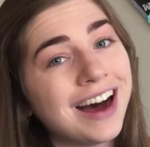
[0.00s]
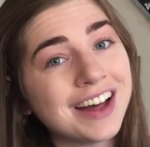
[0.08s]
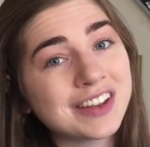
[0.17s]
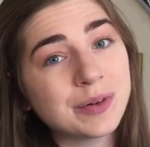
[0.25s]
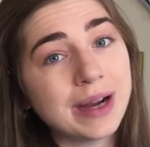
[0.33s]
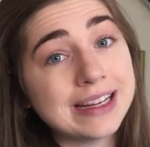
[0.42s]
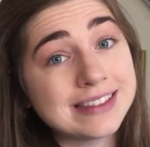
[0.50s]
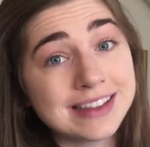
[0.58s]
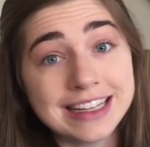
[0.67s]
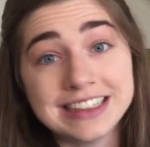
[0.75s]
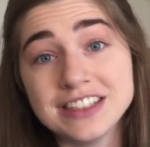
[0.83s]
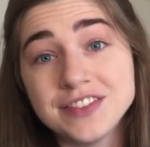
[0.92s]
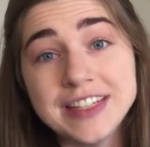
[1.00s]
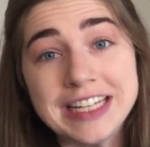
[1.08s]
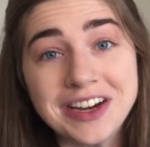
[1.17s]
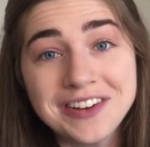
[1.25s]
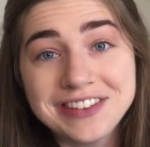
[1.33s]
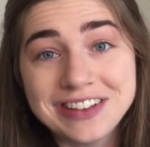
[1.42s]
Otherwise, like this
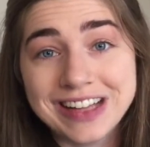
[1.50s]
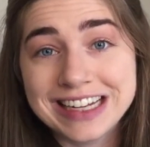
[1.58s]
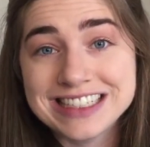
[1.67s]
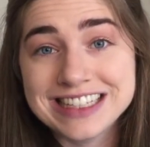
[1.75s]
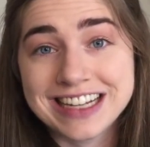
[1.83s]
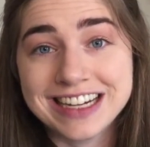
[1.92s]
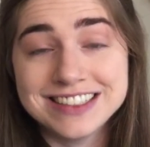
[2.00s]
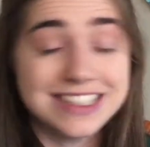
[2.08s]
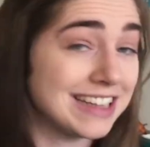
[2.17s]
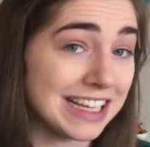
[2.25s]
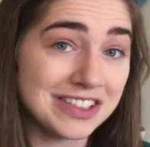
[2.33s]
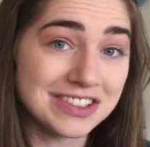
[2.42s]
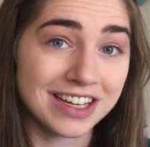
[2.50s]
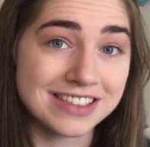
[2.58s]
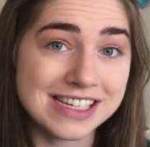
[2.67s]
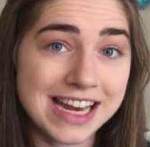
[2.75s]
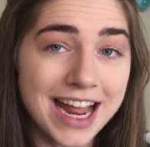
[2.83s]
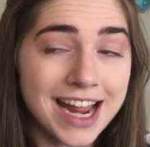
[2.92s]
video if you liked the content that you saw
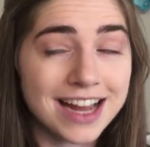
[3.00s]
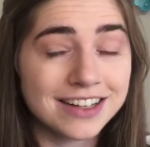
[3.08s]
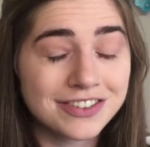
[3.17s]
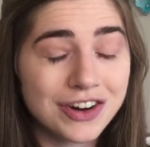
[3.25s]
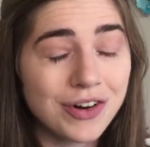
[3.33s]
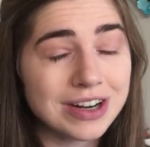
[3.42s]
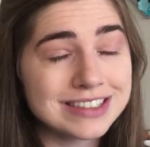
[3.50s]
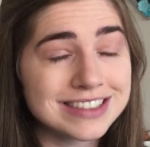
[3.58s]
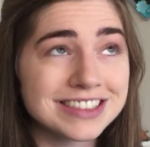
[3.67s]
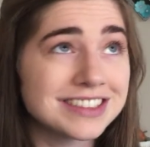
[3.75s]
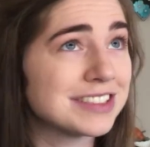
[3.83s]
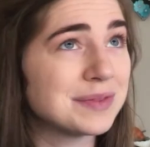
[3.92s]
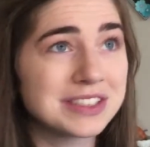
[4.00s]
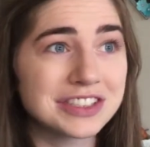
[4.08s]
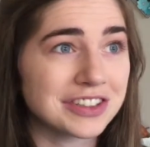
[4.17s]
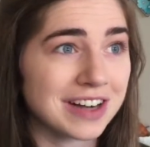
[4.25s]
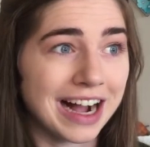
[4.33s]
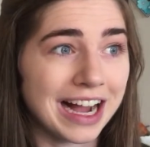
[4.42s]
today, and of course,
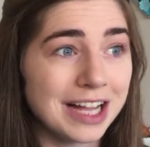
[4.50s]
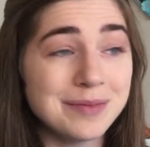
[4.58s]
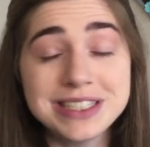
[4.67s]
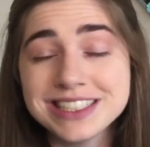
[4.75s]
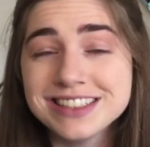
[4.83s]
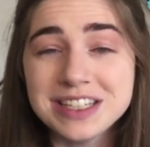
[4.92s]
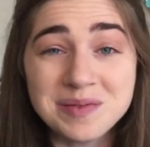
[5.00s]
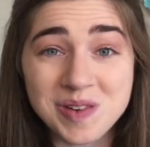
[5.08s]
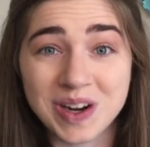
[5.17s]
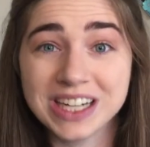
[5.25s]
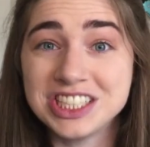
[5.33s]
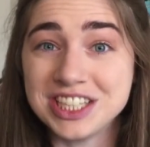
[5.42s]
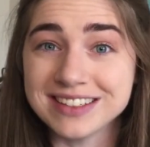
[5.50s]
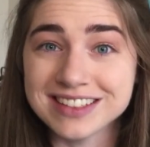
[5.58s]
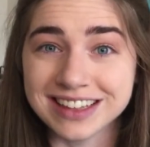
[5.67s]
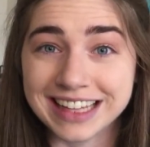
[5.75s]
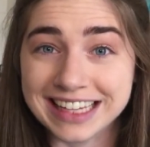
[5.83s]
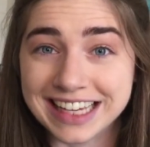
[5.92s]
subscribe to see more
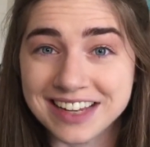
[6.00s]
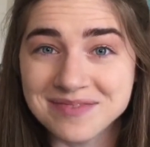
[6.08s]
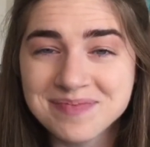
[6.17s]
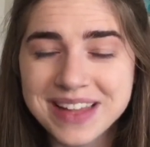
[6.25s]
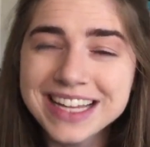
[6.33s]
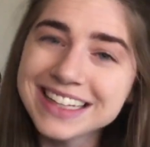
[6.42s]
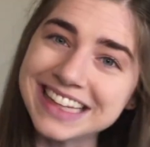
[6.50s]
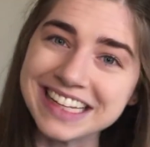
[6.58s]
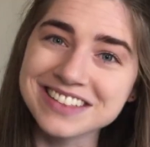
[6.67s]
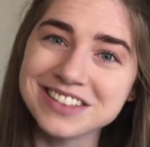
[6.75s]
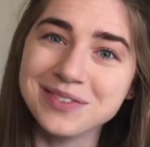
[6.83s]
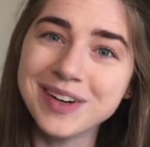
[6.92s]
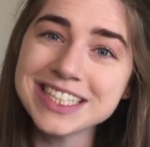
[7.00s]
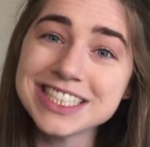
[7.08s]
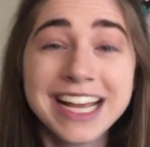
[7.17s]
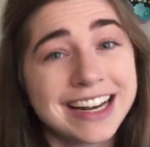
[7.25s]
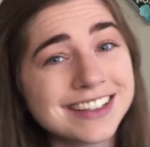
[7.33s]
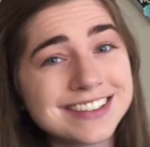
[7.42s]
just like it. Thanks so much,
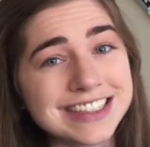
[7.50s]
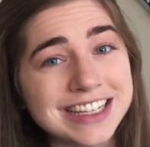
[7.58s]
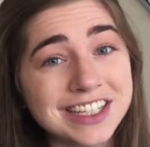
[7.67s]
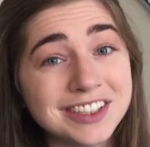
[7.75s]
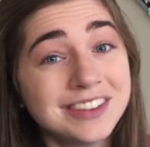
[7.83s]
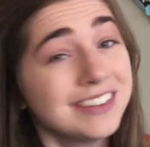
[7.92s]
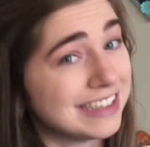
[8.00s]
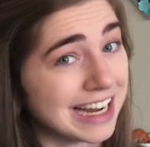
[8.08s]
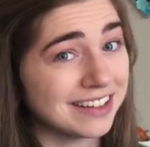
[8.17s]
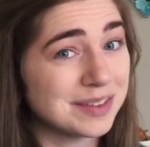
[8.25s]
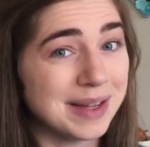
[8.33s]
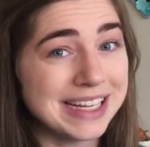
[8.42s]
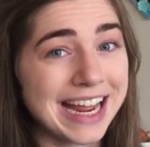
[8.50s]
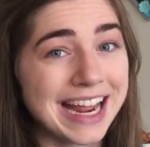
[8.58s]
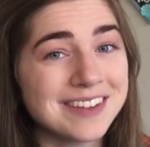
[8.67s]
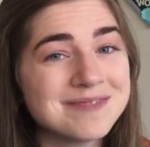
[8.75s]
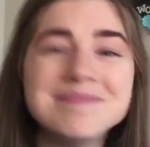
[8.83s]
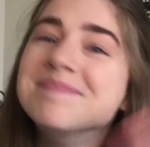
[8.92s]
and I'll see you next Monday.
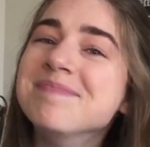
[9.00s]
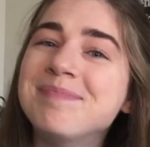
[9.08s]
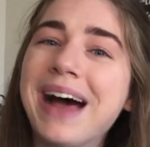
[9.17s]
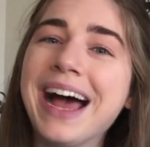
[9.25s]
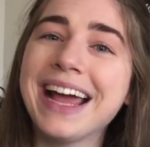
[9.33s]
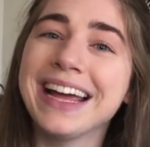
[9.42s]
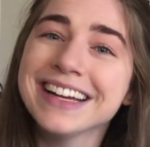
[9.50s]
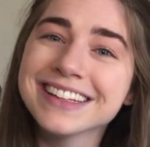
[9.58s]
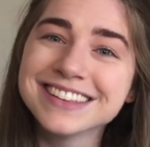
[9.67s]
Bye!